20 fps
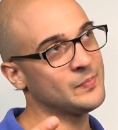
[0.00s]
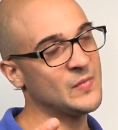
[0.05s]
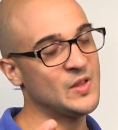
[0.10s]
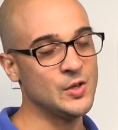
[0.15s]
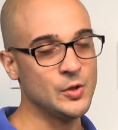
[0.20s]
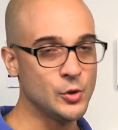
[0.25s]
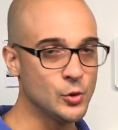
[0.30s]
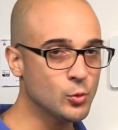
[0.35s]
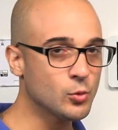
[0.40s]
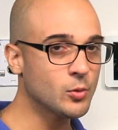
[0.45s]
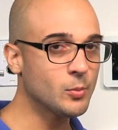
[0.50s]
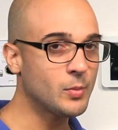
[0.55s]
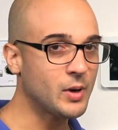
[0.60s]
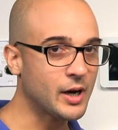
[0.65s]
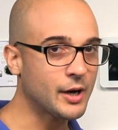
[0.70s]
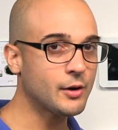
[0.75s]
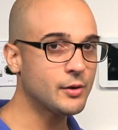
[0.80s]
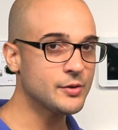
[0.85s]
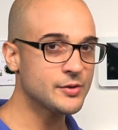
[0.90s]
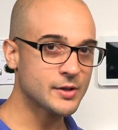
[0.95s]
newer
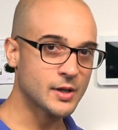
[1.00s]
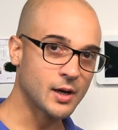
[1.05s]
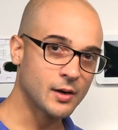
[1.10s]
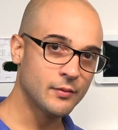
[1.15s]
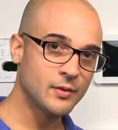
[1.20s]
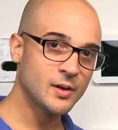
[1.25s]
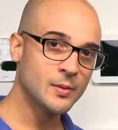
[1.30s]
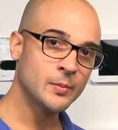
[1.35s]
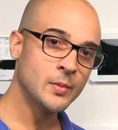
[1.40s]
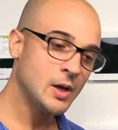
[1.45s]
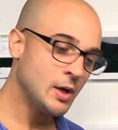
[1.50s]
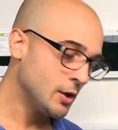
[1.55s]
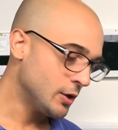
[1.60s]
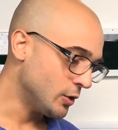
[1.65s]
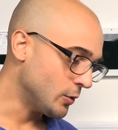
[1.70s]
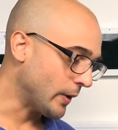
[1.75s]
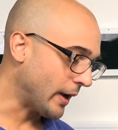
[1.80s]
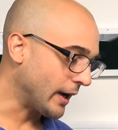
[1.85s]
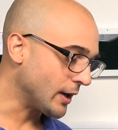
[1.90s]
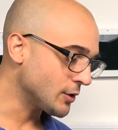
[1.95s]
models of them,
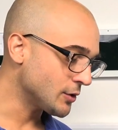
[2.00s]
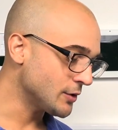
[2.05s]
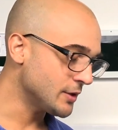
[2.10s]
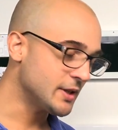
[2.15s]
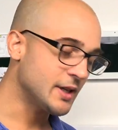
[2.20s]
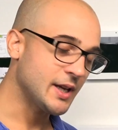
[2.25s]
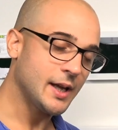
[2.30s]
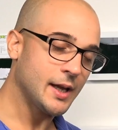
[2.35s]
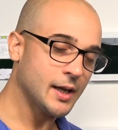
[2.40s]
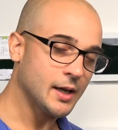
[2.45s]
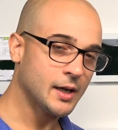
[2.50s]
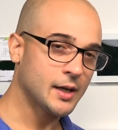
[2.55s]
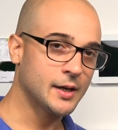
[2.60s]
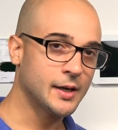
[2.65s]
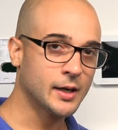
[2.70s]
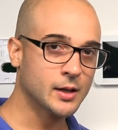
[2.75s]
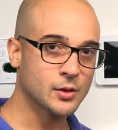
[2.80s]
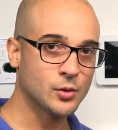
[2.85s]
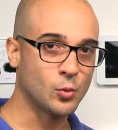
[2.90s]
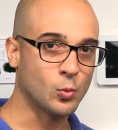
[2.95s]
you actually can
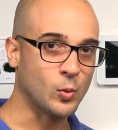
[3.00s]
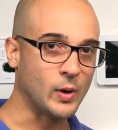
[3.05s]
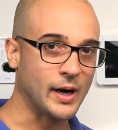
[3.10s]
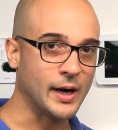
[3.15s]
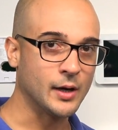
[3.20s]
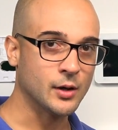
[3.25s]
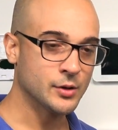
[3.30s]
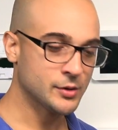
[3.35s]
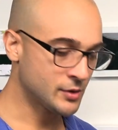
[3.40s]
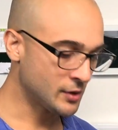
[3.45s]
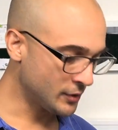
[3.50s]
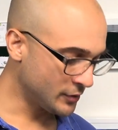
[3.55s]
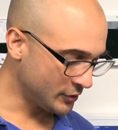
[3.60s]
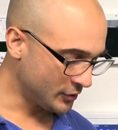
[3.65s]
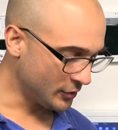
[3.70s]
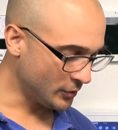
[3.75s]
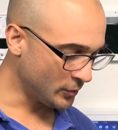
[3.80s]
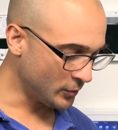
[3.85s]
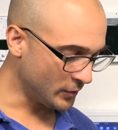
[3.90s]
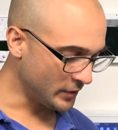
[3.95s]
connect the wires
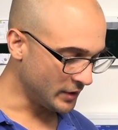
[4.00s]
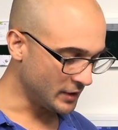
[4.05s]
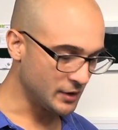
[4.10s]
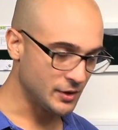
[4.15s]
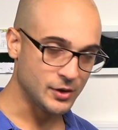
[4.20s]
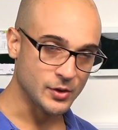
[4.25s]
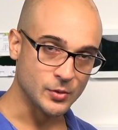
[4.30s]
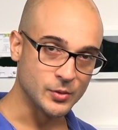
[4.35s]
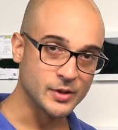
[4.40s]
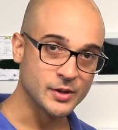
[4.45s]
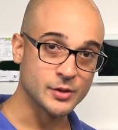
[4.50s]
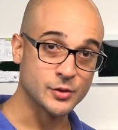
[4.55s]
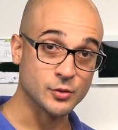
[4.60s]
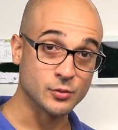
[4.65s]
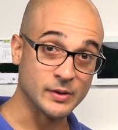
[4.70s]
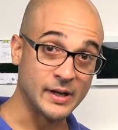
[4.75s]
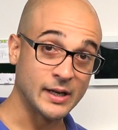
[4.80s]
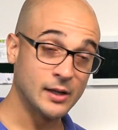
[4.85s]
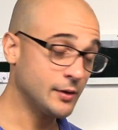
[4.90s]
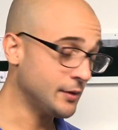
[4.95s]
to the unit
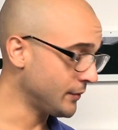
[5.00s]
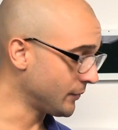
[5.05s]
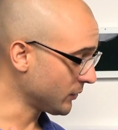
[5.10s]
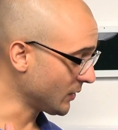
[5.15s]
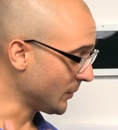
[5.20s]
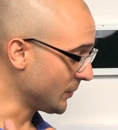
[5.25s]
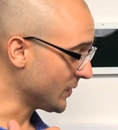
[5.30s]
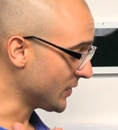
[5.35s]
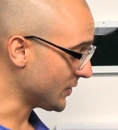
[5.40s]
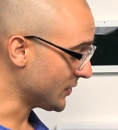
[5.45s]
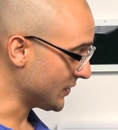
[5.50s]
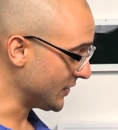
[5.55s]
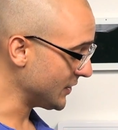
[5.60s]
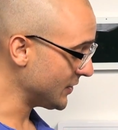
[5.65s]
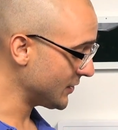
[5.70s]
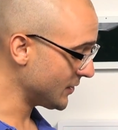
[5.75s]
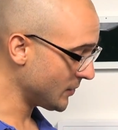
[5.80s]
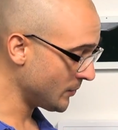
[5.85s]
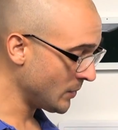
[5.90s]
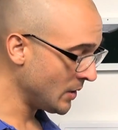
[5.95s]
directly from the
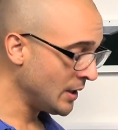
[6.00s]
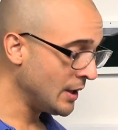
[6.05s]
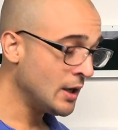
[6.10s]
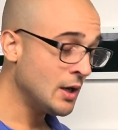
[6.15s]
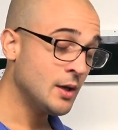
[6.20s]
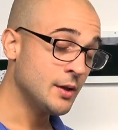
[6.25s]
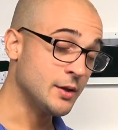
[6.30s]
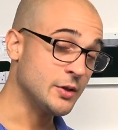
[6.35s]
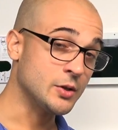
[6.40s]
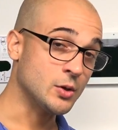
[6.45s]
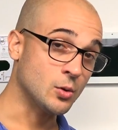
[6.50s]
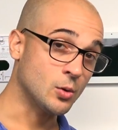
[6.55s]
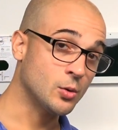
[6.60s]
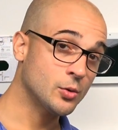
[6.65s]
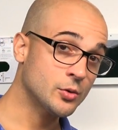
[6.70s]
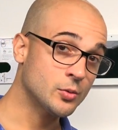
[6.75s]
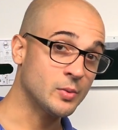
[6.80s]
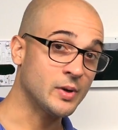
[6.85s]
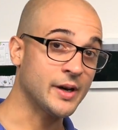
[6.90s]
system. The older